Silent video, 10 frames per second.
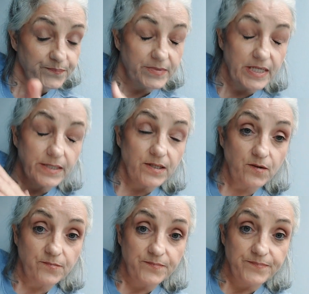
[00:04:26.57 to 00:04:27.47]
there you
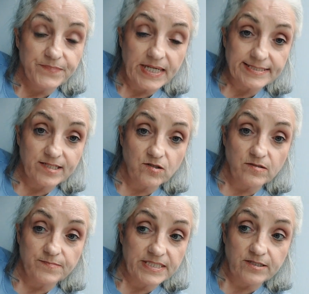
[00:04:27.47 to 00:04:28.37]
go that's
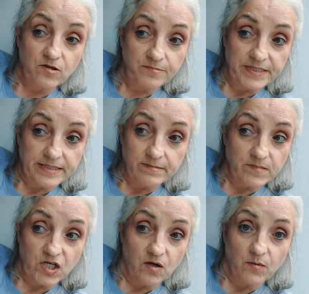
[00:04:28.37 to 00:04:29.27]
all, it's all been
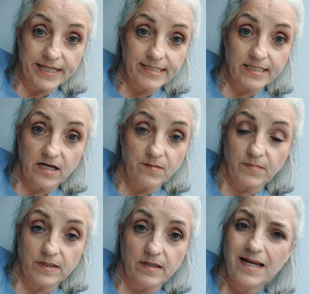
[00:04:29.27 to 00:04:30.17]
go
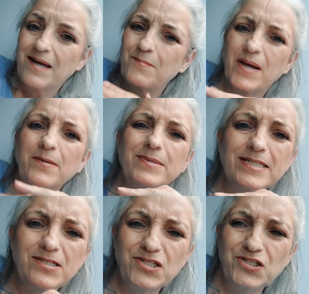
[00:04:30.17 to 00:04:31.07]
excitement. Maybe
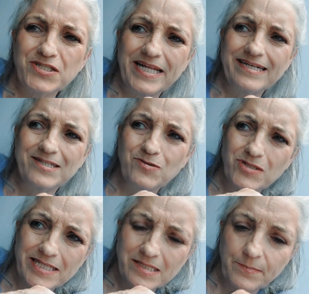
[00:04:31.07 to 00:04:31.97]
this is just now
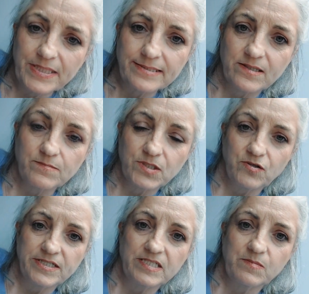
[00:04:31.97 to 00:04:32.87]
sort of like the build up to
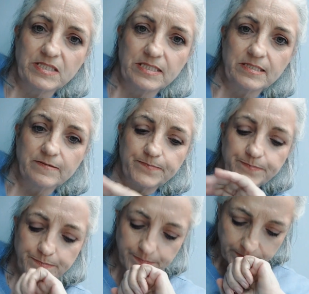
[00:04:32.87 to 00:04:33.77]
Christmas
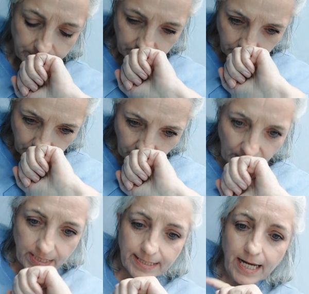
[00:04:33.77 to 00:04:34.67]

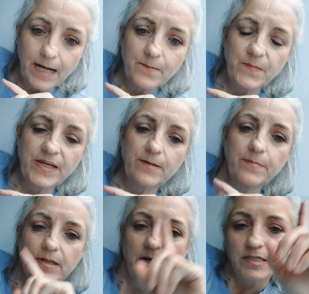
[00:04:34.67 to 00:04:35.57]
that
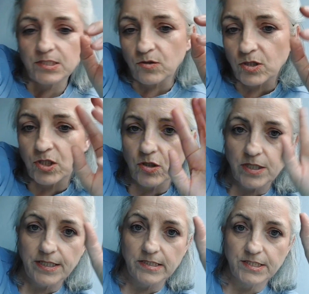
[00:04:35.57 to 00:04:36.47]
people are sort of
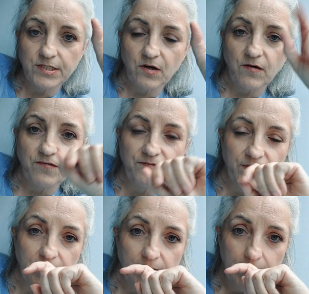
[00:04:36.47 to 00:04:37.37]
looking at stuff
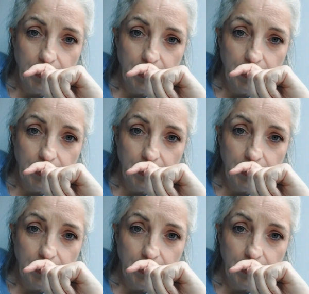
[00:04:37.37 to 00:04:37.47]
and